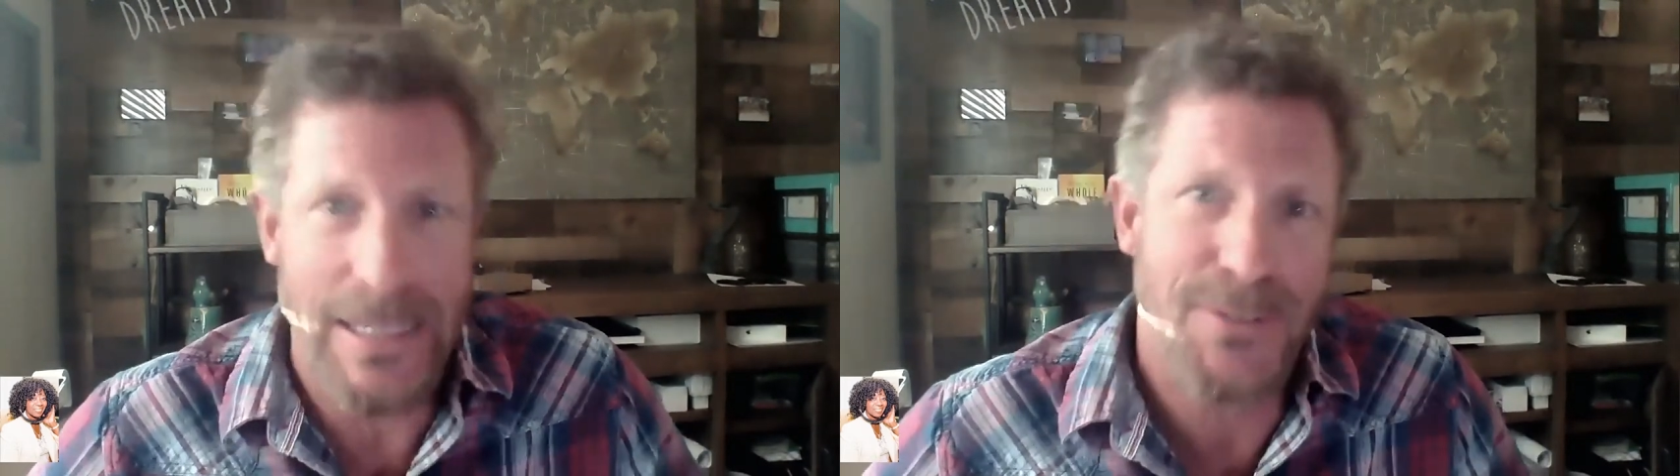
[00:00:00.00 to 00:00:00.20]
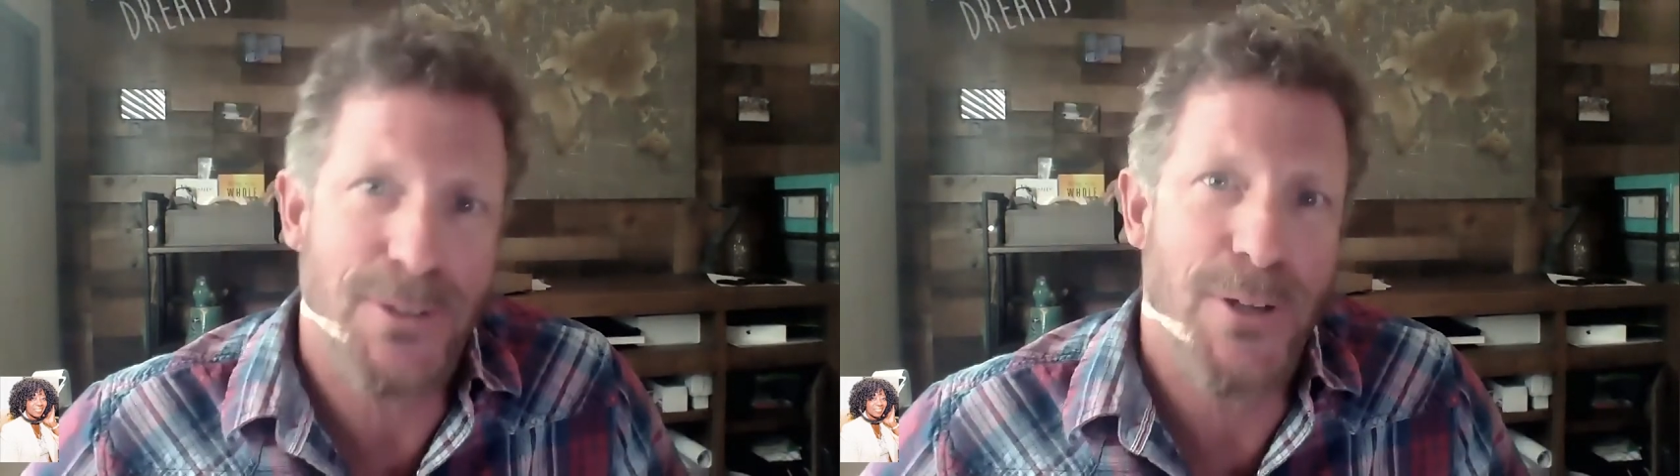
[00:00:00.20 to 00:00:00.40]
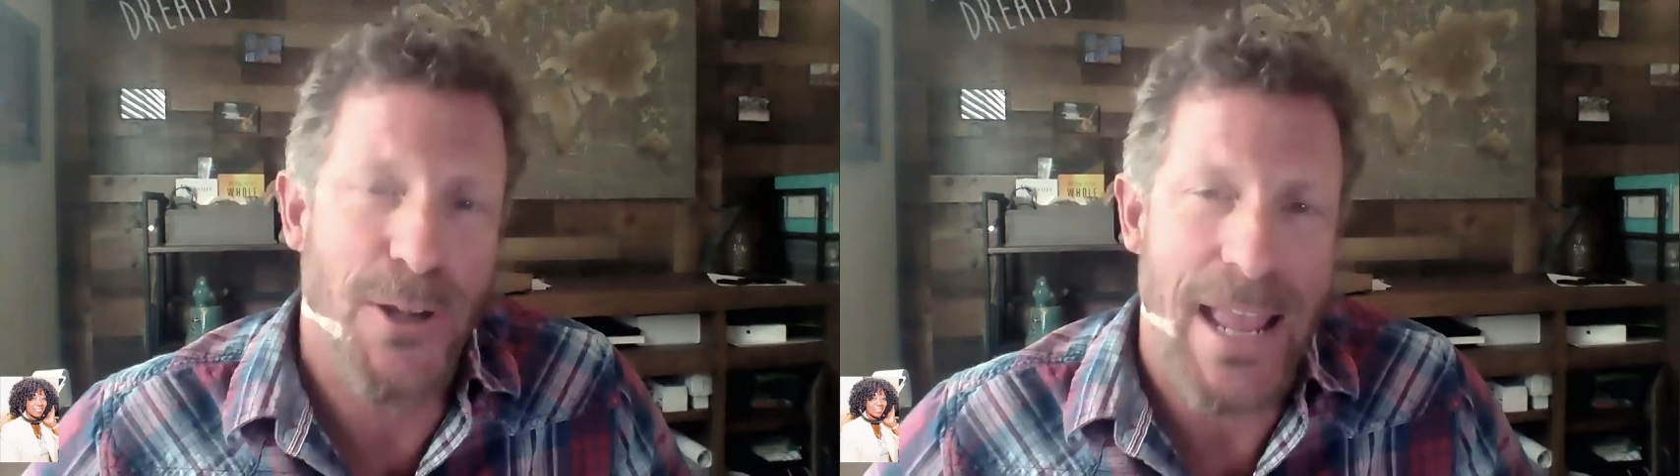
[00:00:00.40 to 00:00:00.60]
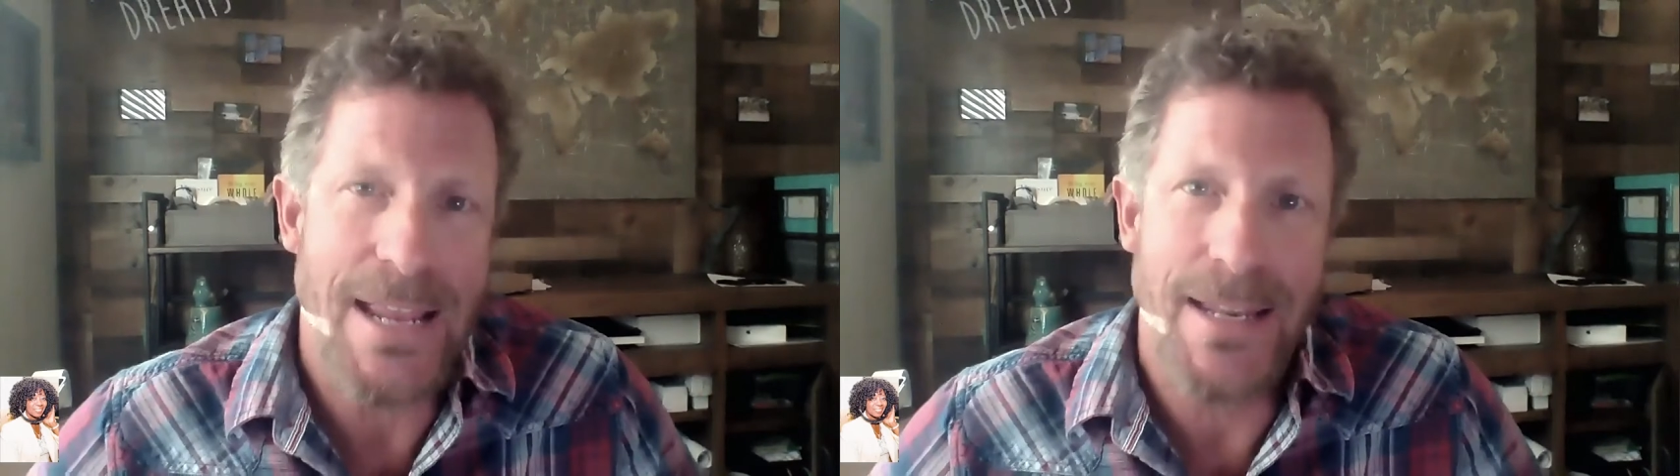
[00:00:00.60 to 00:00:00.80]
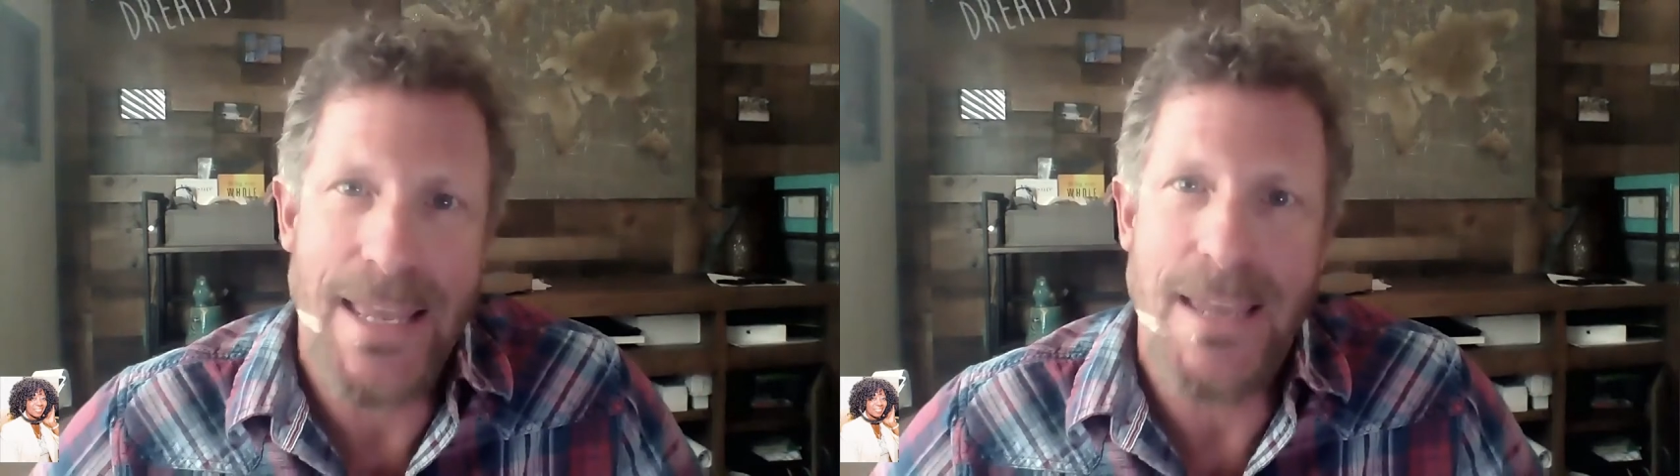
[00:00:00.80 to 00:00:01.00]
Eastern on A
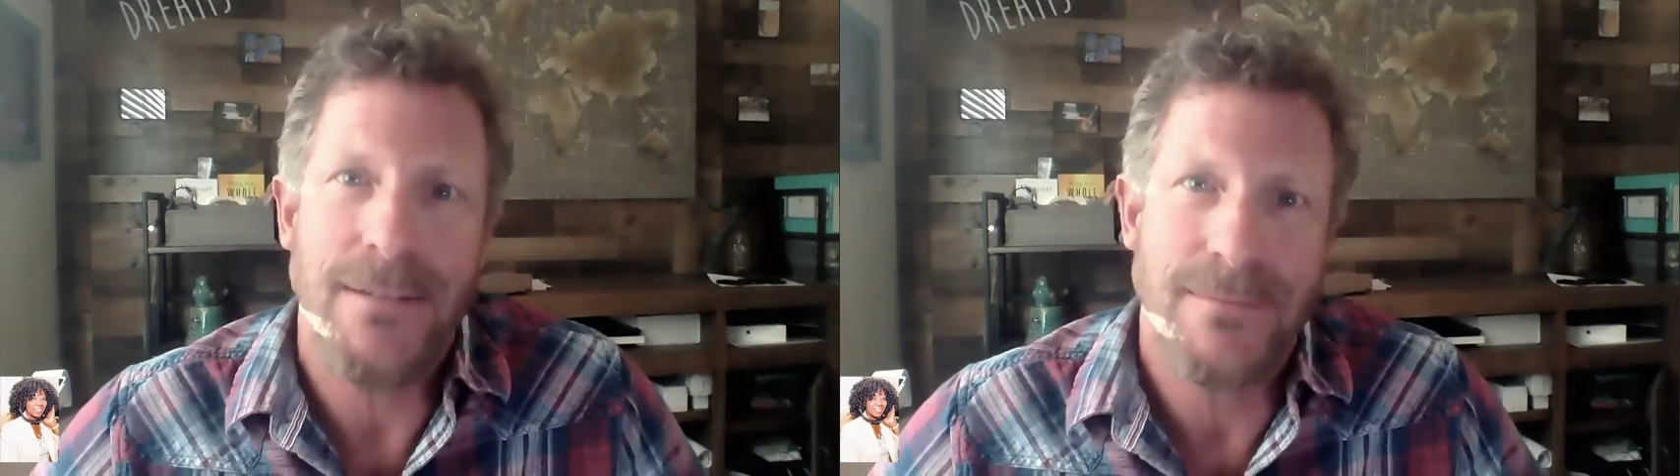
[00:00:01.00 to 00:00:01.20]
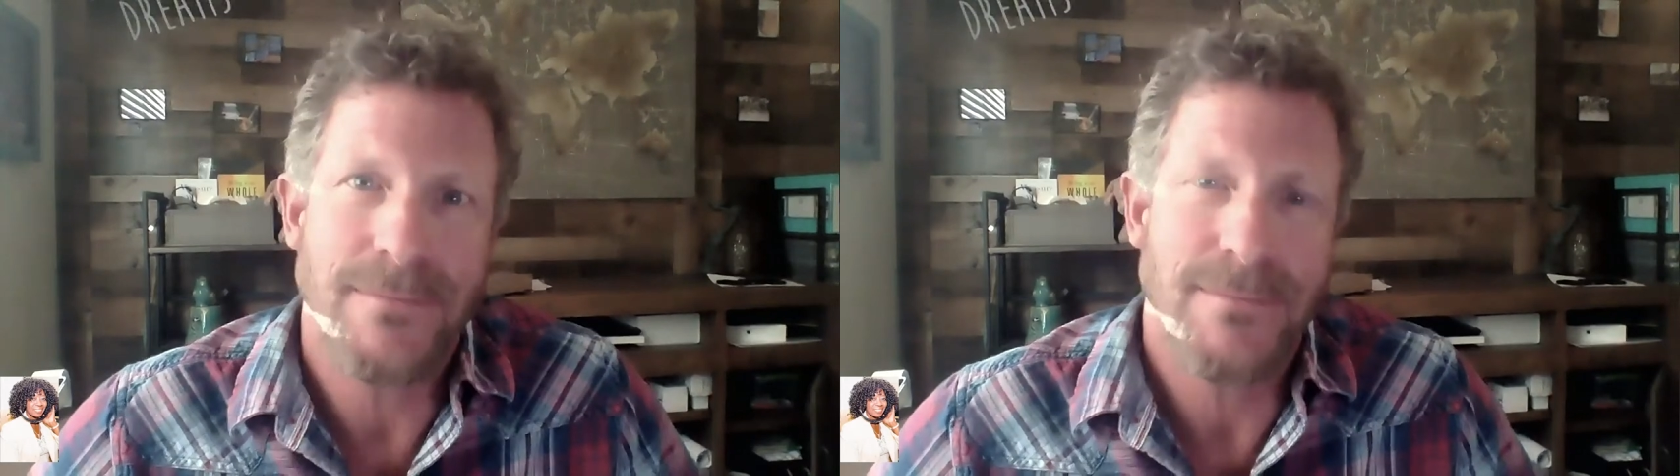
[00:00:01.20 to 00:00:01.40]
and E.